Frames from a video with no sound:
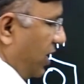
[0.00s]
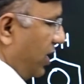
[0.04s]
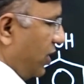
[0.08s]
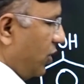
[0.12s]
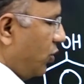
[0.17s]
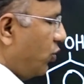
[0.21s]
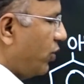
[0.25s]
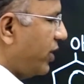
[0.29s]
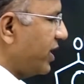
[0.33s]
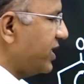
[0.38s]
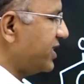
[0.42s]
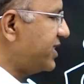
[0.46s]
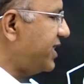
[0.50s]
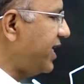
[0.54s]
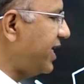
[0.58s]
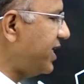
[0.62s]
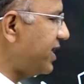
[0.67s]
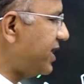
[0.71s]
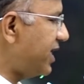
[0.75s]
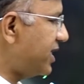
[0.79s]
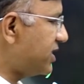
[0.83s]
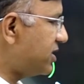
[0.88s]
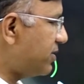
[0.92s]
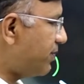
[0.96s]
You can see in
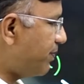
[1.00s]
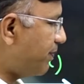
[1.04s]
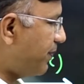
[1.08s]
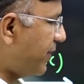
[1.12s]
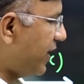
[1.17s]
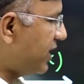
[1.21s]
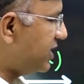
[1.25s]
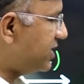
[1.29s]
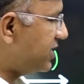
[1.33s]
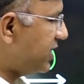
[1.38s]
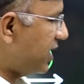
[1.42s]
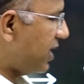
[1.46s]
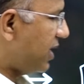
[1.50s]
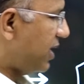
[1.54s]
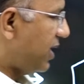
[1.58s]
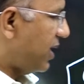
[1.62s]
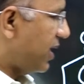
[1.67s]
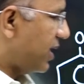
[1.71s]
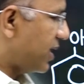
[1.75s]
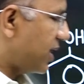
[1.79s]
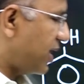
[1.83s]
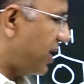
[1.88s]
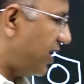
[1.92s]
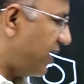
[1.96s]
this picture,
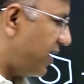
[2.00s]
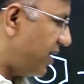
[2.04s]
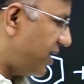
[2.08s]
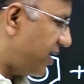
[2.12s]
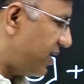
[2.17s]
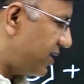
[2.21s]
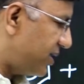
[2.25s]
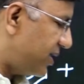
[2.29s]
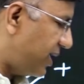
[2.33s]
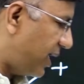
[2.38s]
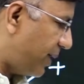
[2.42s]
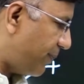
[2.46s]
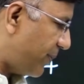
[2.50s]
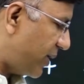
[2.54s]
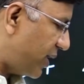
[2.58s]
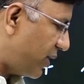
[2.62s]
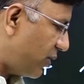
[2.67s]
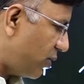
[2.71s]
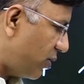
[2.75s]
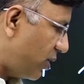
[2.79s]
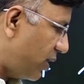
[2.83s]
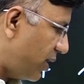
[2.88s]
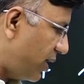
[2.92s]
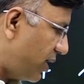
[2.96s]
that
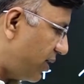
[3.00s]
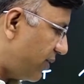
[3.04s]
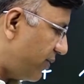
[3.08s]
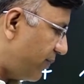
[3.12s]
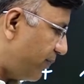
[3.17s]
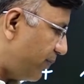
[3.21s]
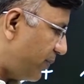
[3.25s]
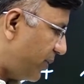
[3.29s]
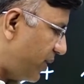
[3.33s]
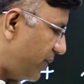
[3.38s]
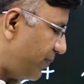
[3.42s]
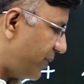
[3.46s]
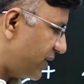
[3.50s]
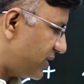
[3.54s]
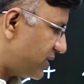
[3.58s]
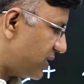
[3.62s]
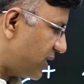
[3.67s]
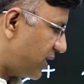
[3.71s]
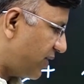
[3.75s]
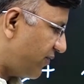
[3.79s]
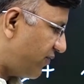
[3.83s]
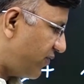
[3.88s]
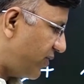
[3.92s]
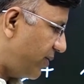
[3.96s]
particular picture,
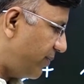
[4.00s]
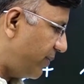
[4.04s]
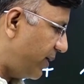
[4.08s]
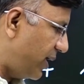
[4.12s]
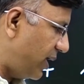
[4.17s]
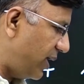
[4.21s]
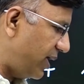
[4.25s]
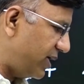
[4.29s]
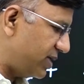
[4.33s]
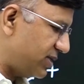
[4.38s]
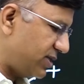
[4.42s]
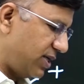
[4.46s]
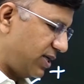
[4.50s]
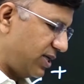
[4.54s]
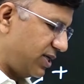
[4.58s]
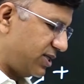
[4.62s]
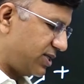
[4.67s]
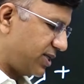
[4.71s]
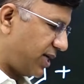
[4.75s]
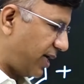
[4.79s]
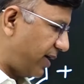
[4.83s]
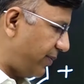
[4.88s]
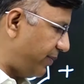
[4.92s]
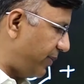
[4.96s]
the female is
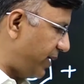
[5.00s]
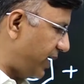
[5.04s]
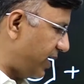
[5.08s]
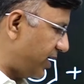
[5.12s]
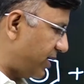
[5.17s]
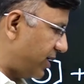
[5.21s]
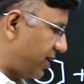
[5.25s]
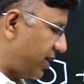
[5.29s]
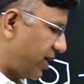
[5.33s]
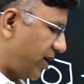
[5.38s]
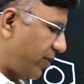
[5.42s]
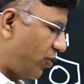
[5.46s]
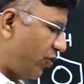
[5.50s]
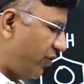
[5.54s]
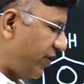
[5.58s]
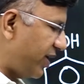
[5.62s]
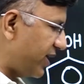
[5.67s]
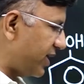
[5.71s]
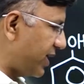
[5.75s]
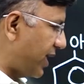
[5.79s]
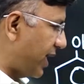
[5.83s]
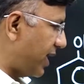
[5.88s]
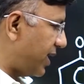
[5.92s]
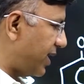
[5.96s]
scrubbing,
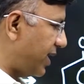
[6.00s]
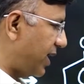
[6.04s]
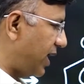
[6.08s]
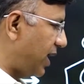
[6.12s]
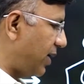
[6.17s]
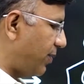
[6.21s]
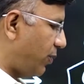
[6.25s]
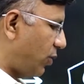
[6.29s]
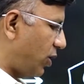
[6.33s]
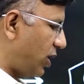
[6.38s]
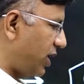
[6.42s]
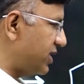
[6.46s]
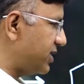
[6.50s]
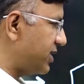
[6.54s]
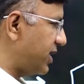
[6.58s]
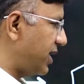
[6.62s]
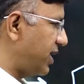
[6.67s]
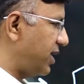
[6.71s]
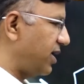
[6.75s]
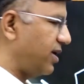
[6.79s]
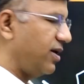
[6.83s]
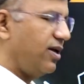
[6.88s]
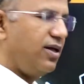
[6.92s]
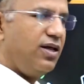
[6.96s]
removing that nail polish,
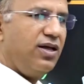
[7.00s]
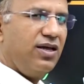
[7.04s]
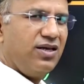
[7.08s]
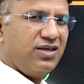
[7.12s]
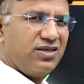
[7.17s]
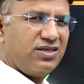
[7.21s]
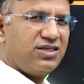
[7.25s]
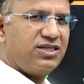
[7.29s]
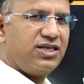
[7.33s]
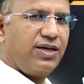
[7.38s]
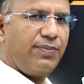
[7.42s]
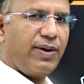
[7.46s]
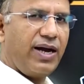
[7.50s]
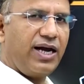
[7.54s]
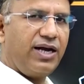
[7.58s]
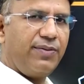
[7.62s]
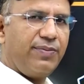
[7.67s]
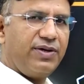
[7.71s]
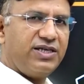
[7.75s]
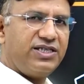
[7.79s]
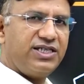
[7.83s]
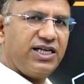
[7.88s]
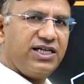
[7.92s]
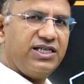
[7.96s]
and she might
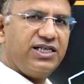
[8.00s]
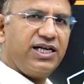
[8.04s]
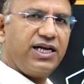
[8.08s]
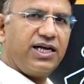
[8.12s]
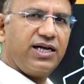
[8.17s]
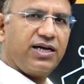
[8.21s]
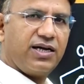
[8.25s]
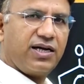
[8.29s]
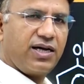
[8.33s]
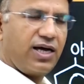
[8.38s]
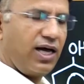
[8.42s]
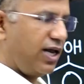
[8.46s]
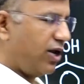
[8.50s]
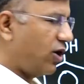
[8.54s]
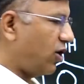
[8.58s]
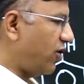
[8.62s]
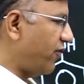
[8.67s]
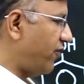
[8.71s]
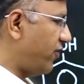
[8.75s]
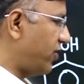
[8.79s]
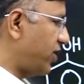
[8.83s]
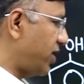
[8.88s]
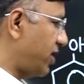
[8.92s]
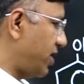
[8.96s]
be changing color
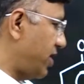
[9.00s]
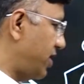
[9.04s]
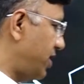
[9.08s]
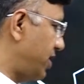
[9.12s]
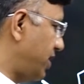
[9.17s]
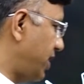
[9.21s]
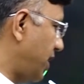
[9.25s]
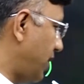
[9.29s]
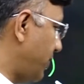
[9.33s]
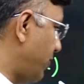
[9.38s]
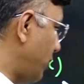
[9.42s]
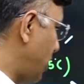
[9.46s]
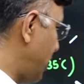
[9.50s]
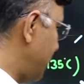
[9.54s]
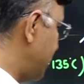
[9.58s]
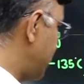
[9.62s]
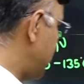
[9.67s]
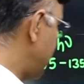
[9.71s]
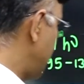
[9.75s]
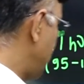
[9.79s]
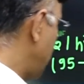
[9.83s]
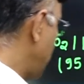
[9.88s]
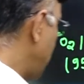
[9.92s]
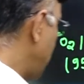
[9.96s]
of her nail polish.